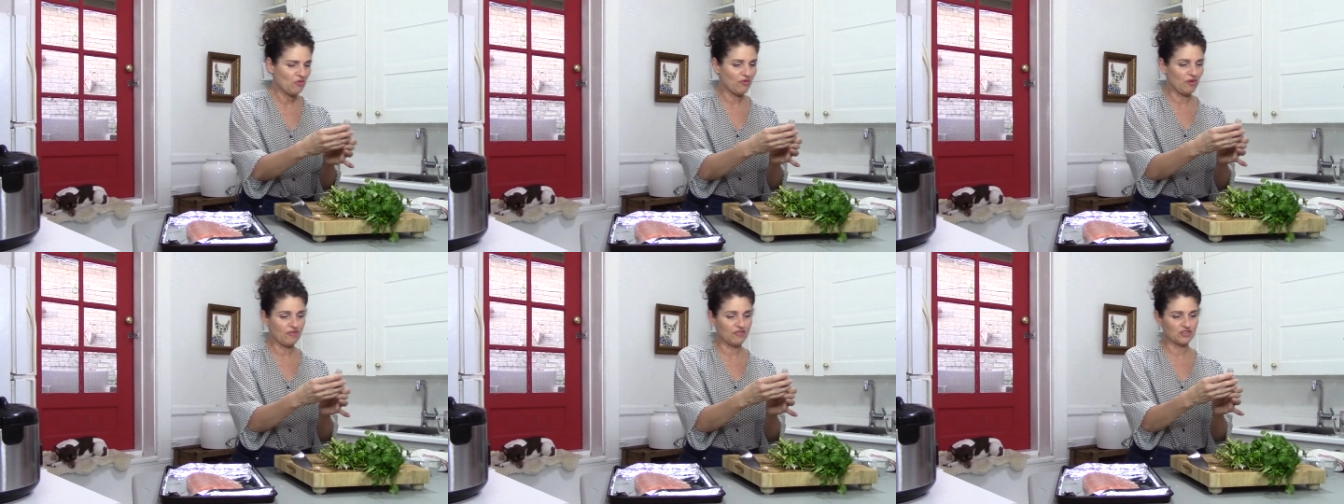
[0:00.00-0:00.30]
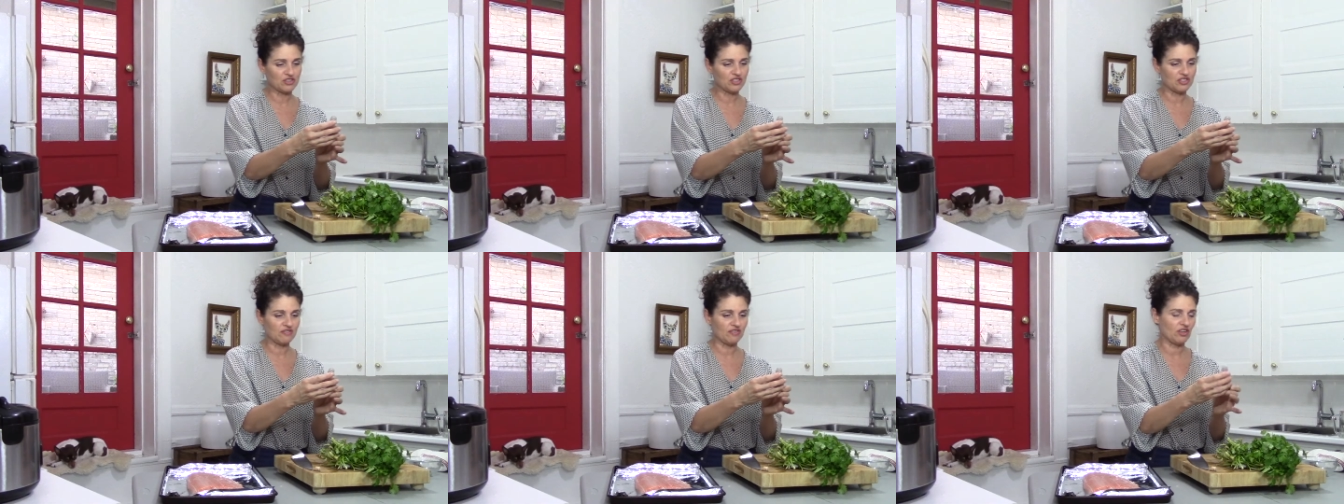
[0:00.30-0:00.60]

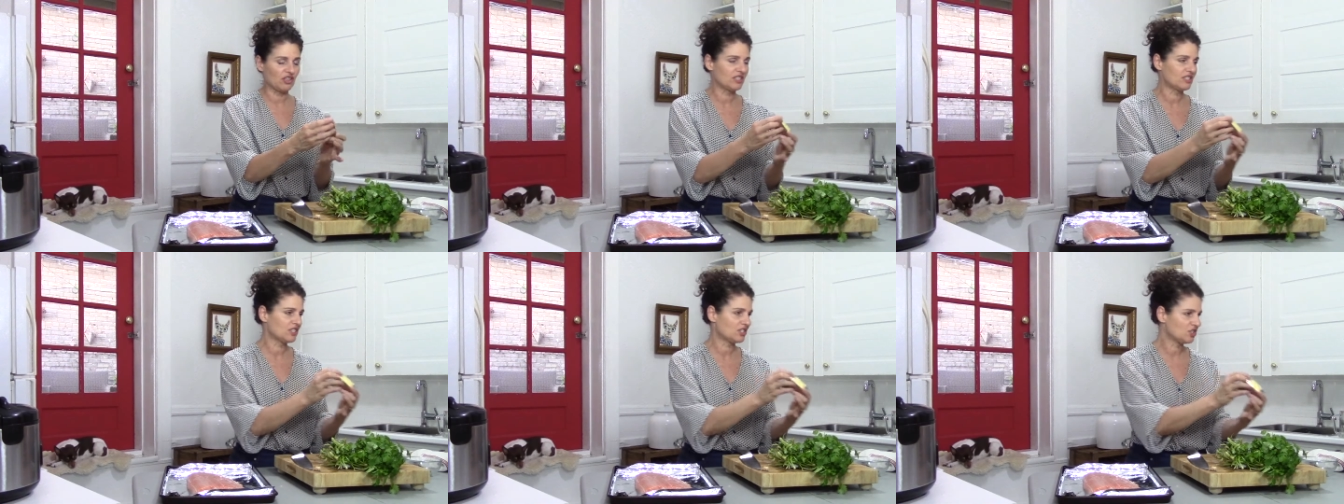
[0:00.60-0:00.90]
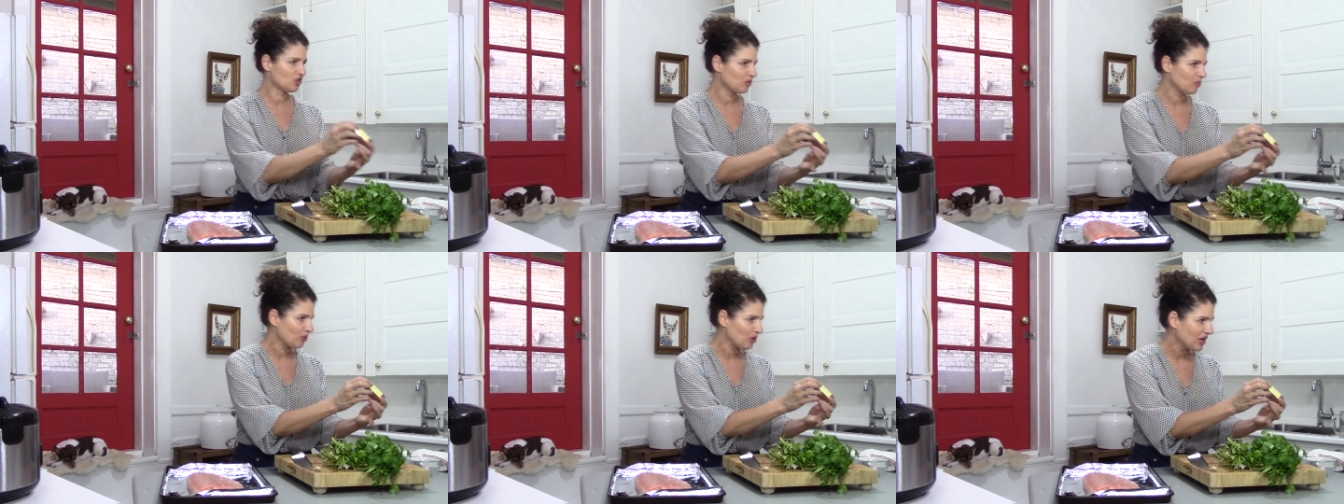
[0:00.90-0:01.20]
first of all, it's
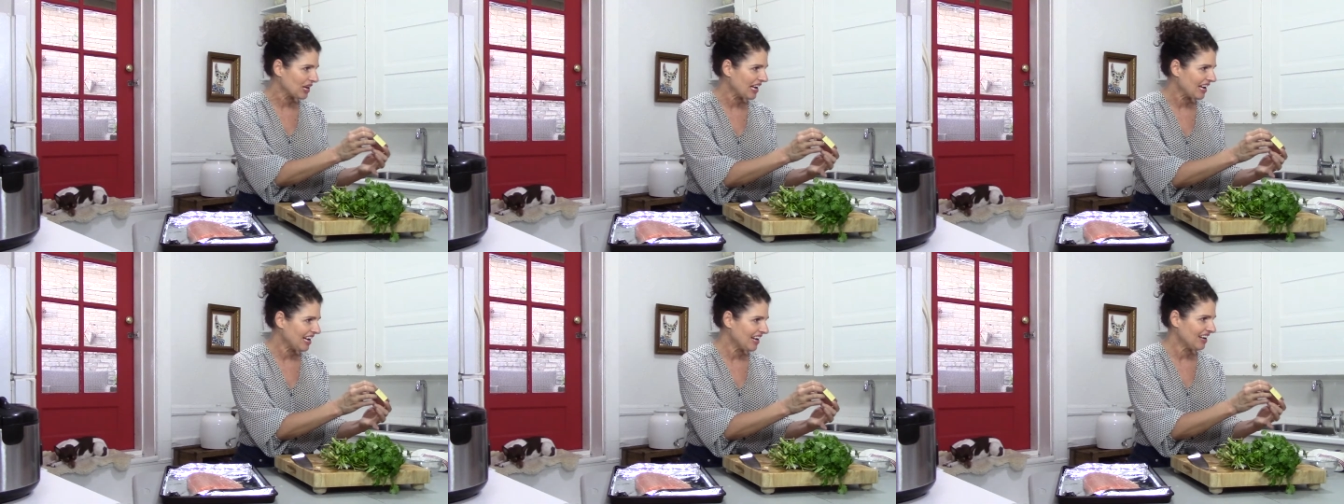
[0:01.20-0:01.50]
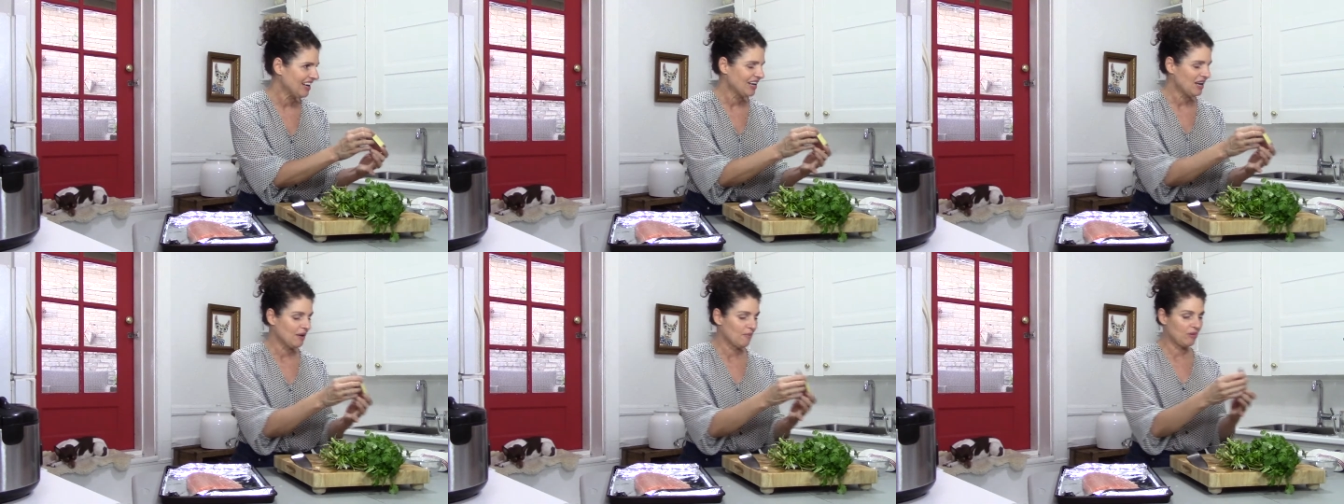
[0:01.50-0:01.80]
so pretty,
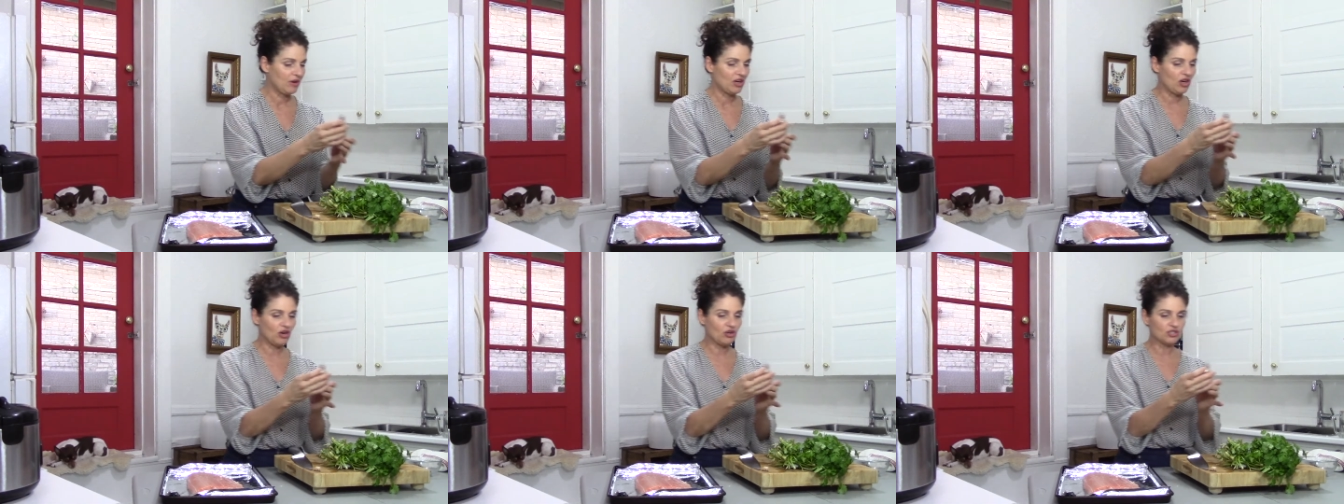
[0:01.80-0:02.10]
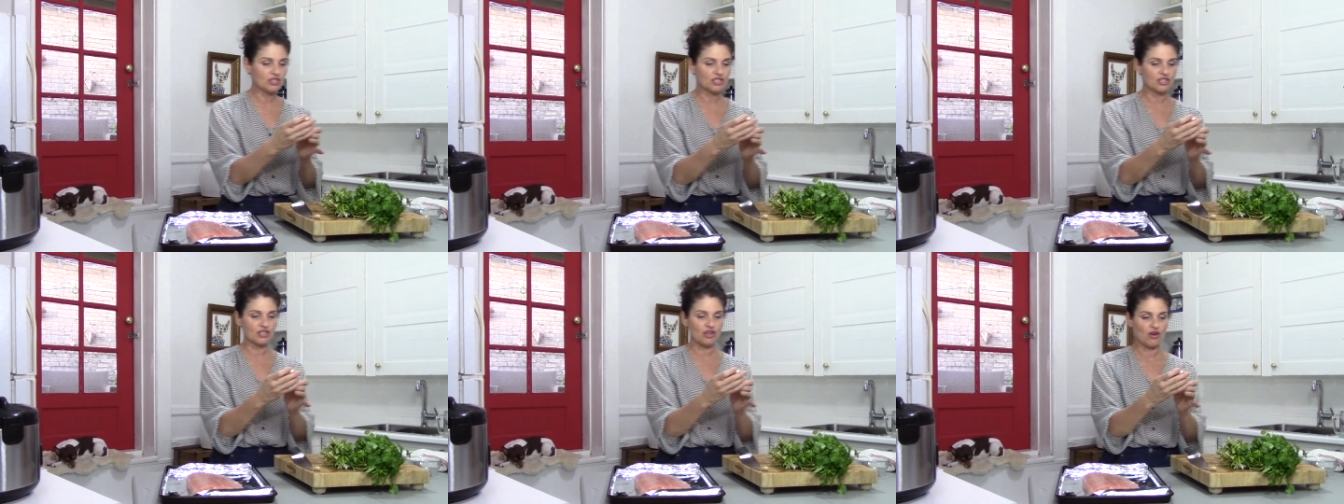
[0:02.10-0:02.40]
but
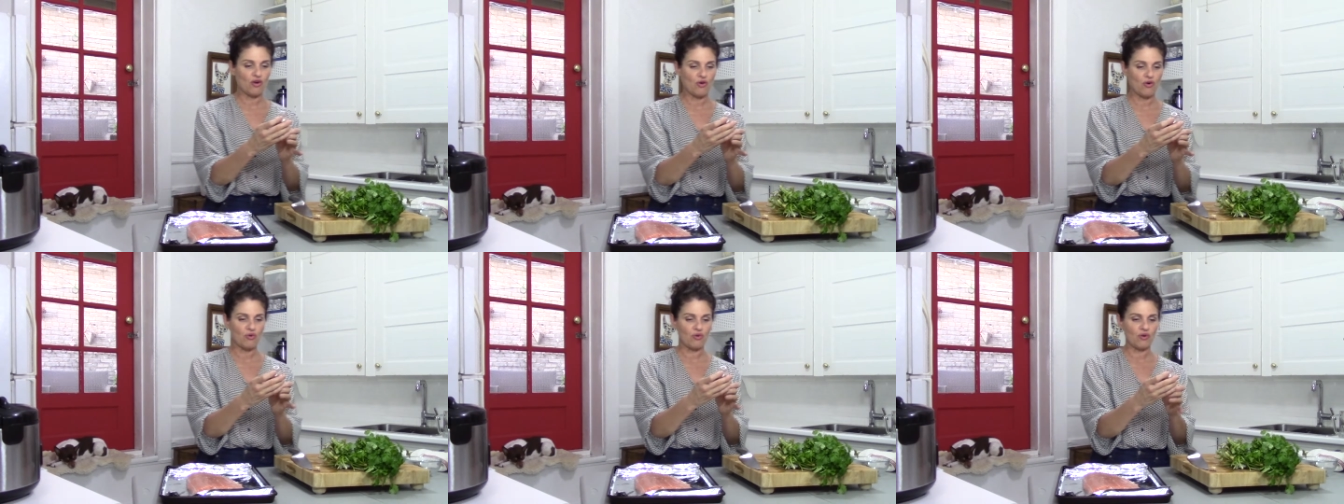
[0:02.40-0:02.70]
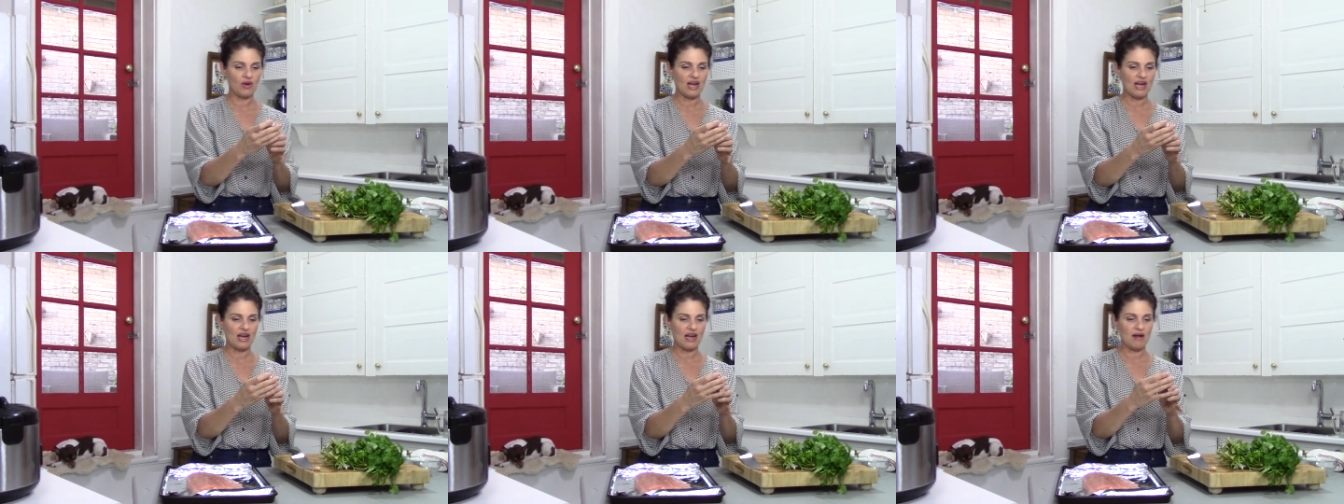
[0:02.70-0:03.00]
also
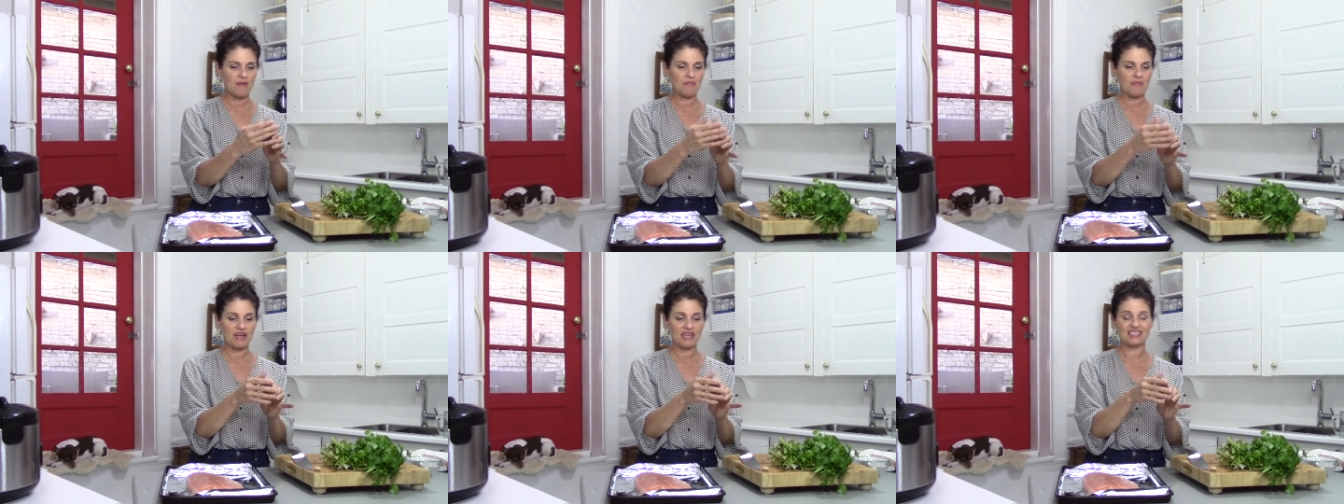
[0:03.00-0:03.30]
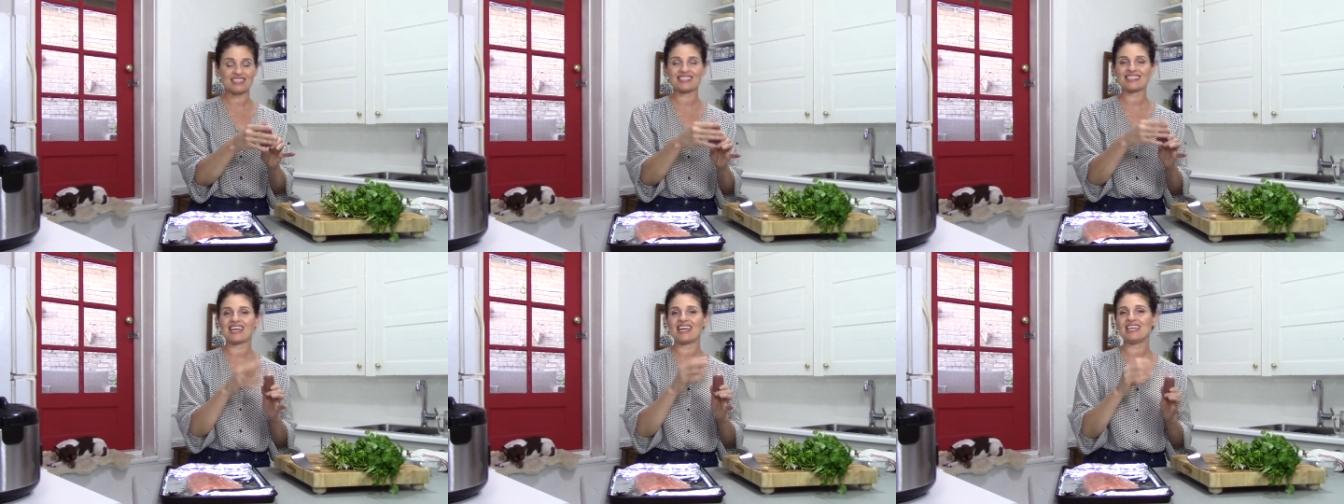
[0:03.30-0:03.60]
it's
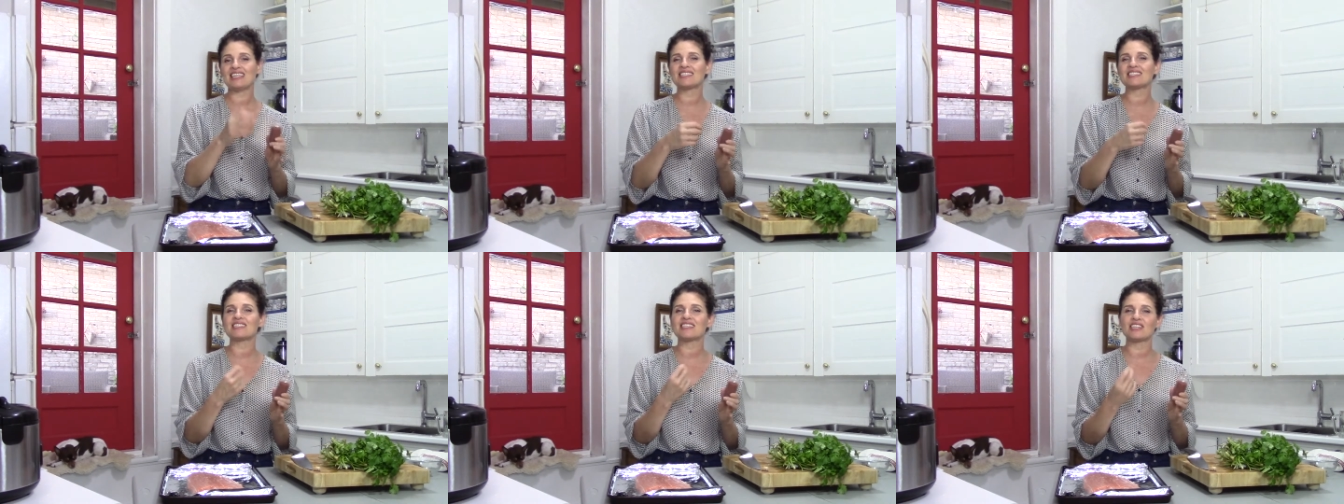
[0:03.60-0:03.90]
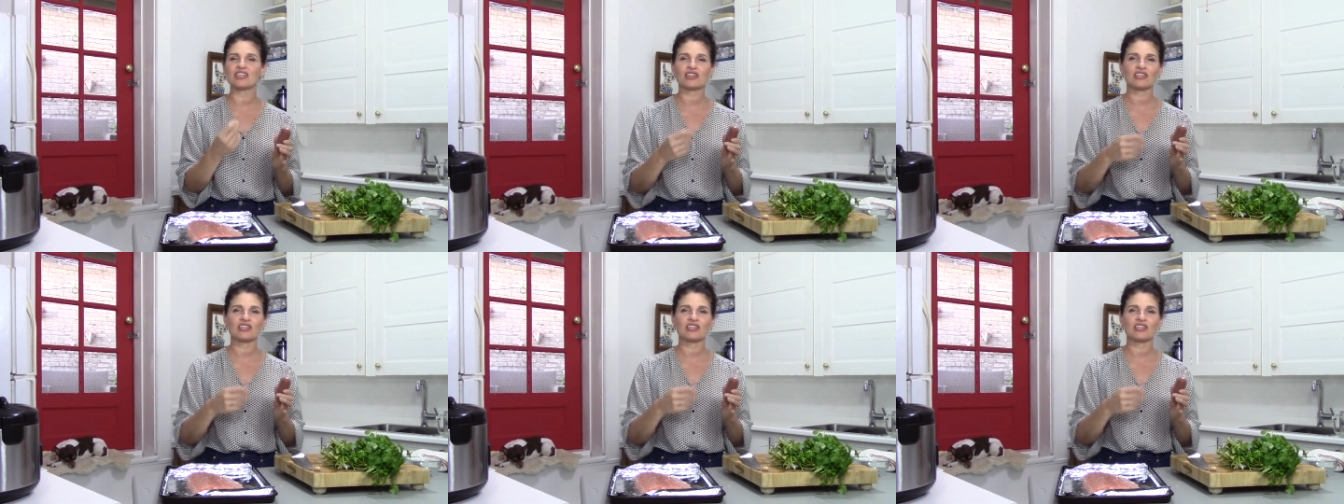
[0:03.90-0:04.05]
tastier.